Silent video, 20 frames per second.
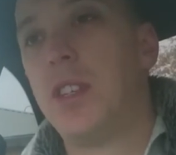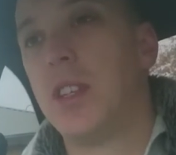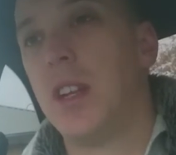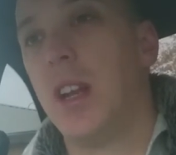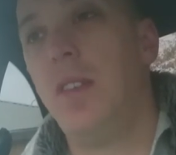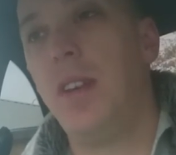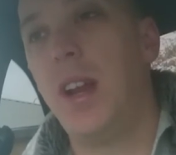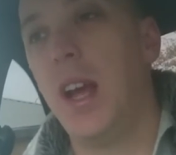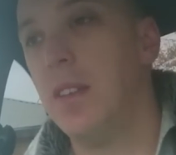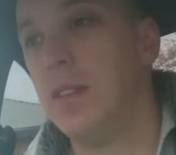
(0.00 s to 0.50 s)

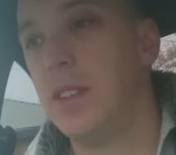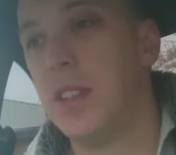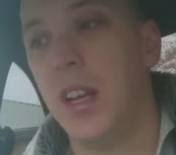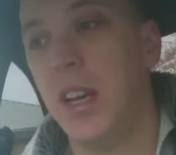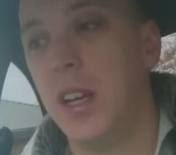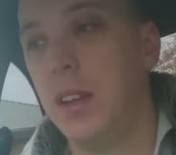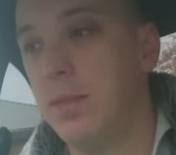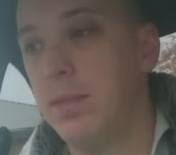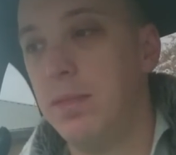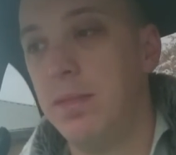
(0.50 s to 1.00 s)
slow down to
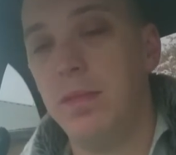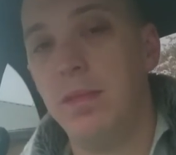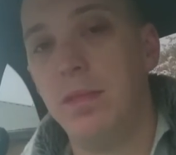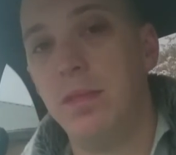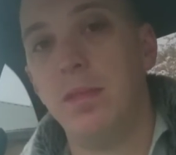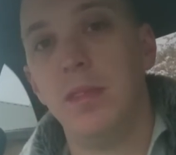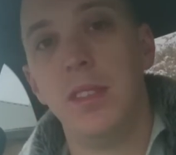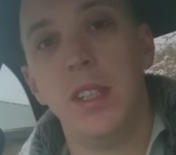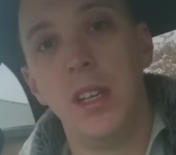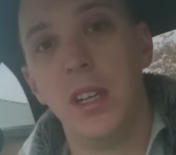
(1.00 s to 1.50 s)
like
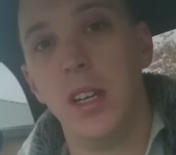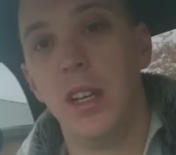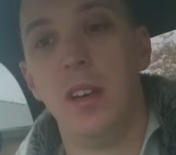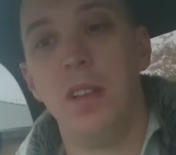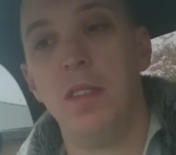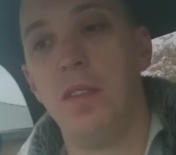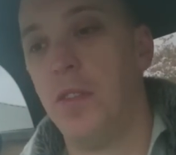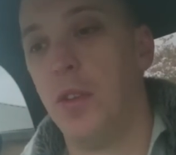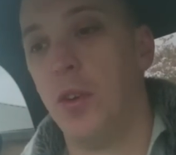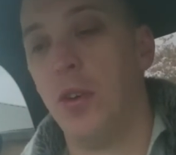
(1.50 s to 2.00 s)

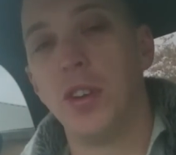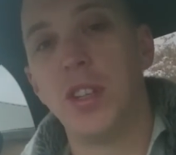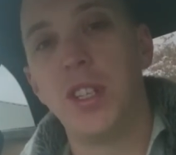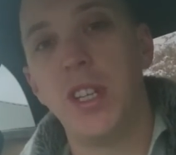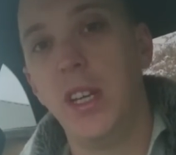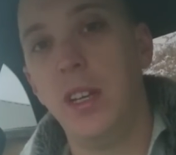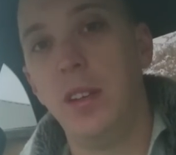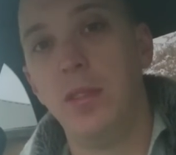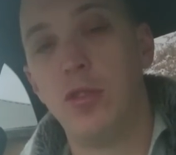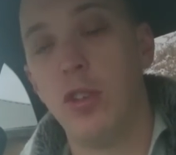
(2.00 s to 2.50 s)

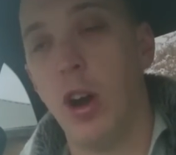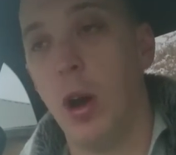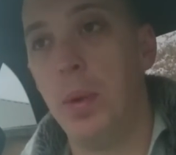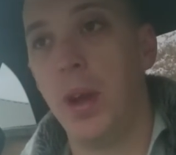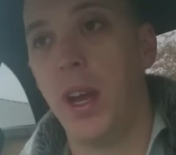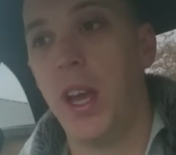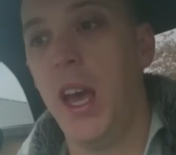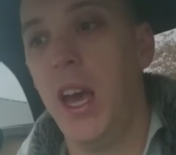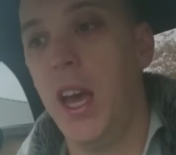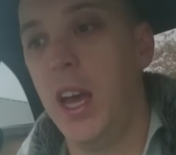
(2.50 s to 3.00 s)
40, drop
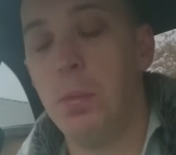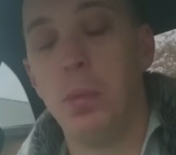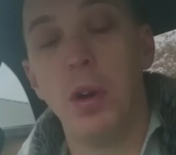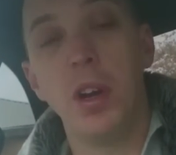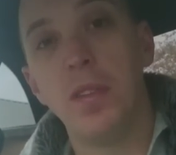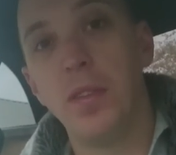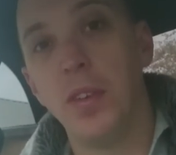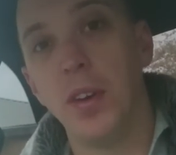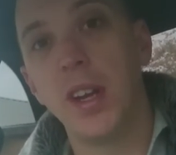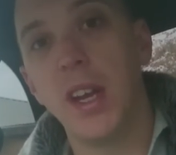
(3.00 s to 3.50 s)
a gear,
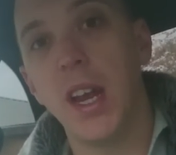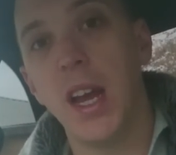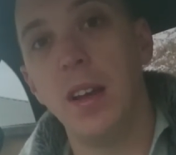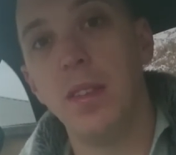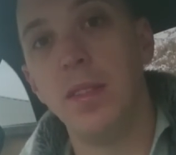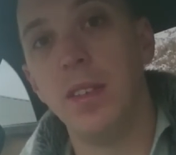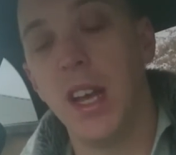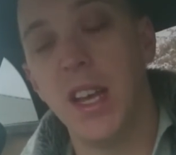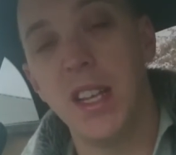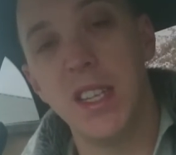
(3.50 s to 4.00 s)
put your foot
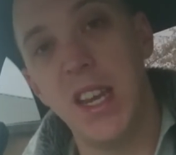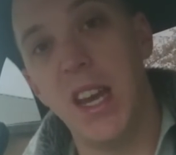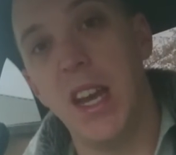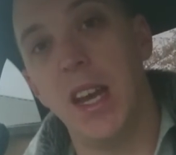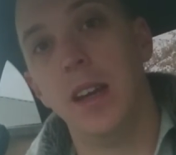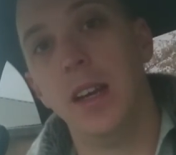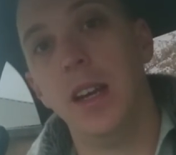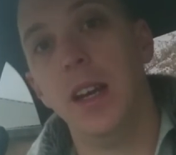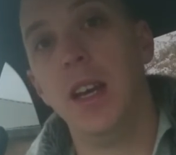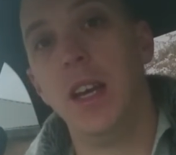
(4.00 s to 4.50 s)
down, that's it.
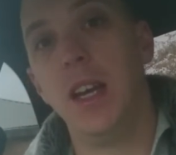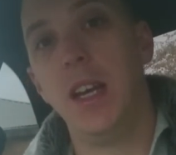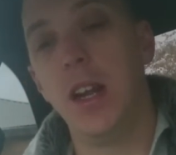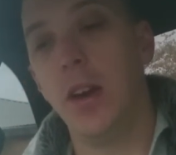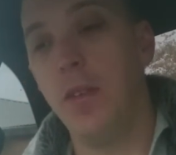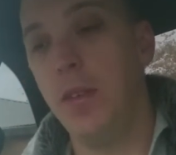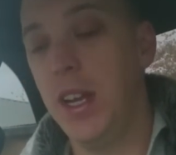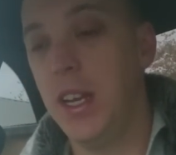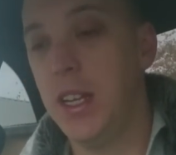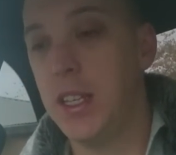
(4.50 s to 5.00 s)
You
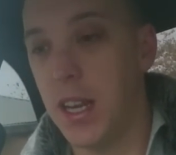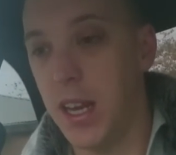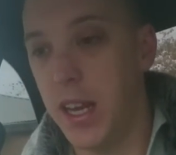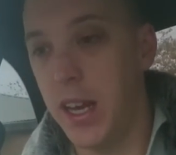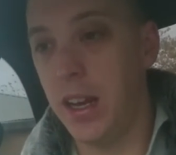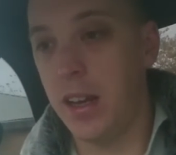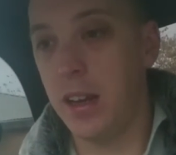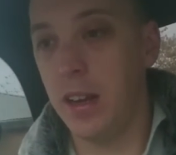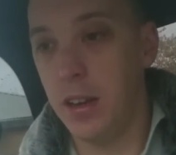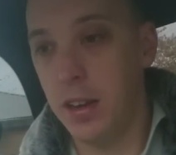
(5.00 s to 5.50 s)
don't need to
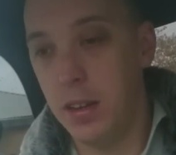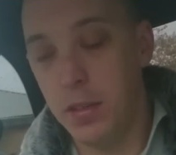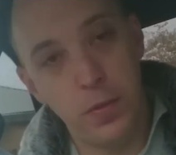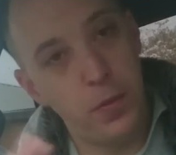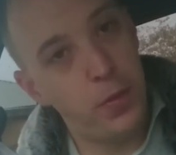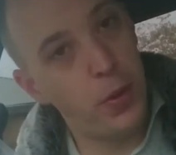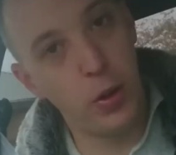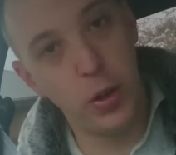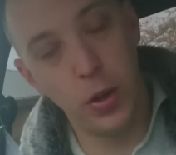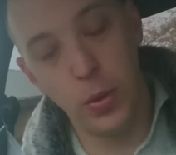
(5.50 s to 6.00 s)
like
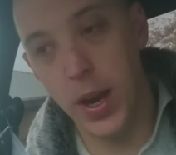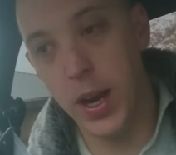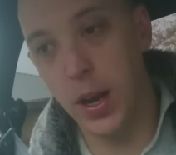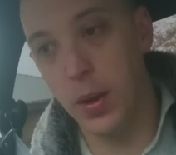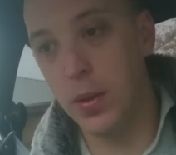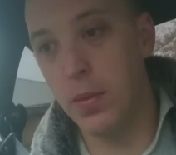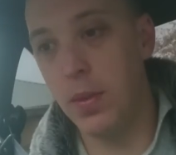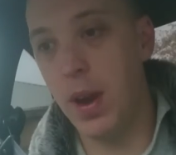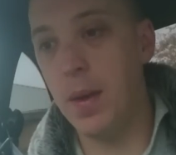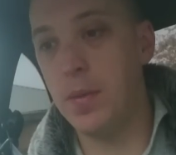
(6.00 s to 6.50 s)
fall the way
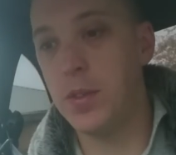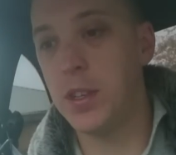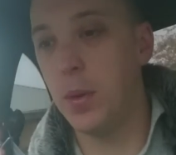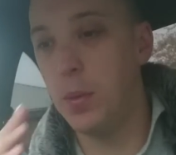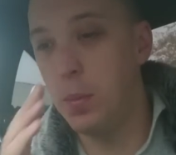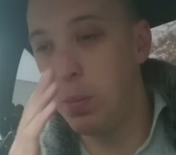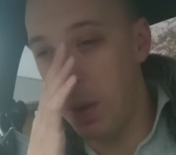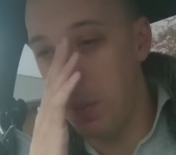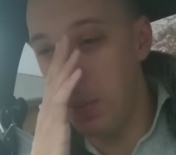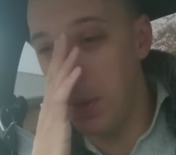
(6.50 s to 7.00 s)
up the revs. I
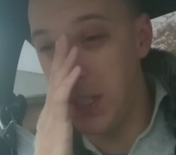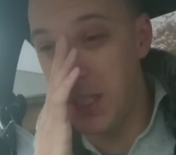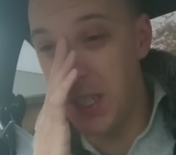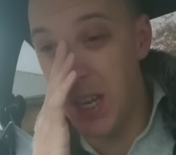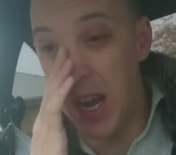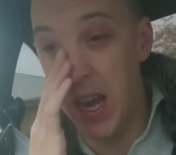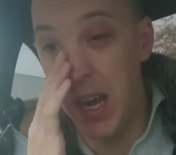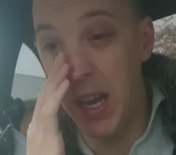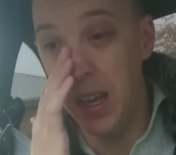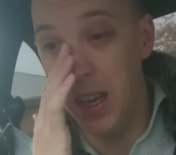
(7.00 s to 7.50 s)
would probably
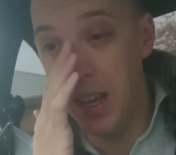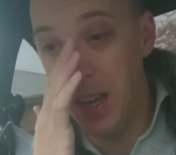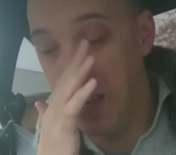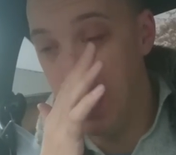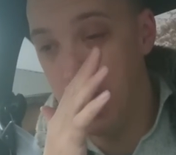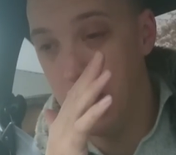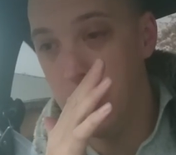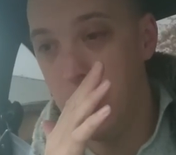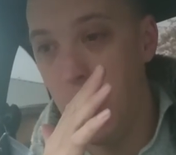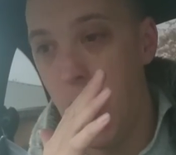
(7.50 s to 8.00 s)
say
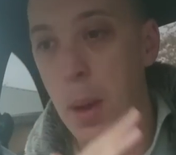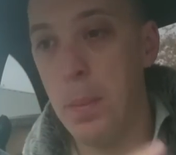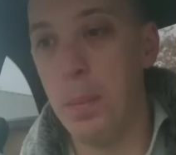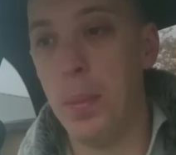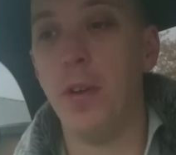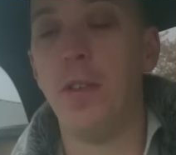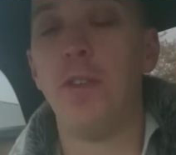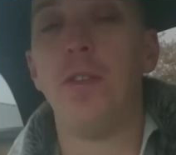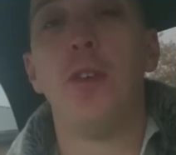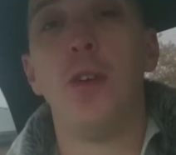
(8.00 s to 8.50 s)

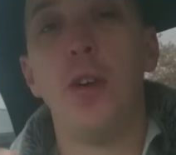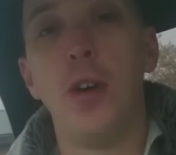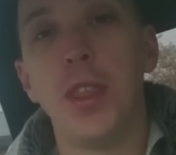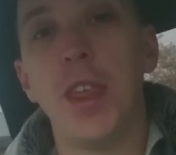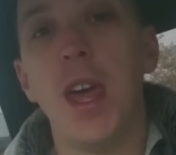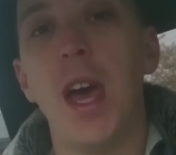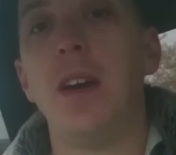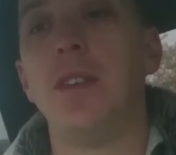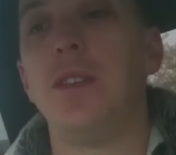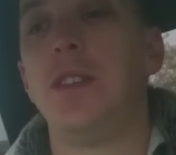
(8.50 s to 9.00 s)
above
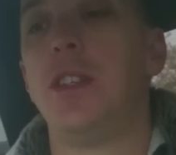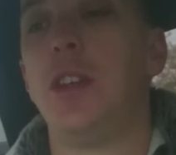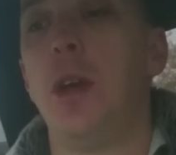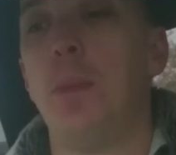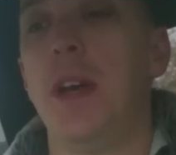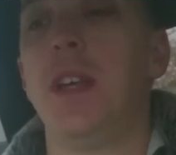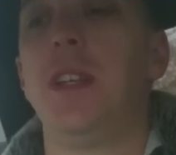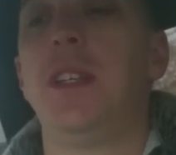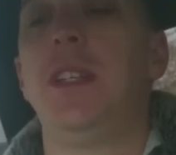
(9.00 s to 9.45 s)
4,000 to about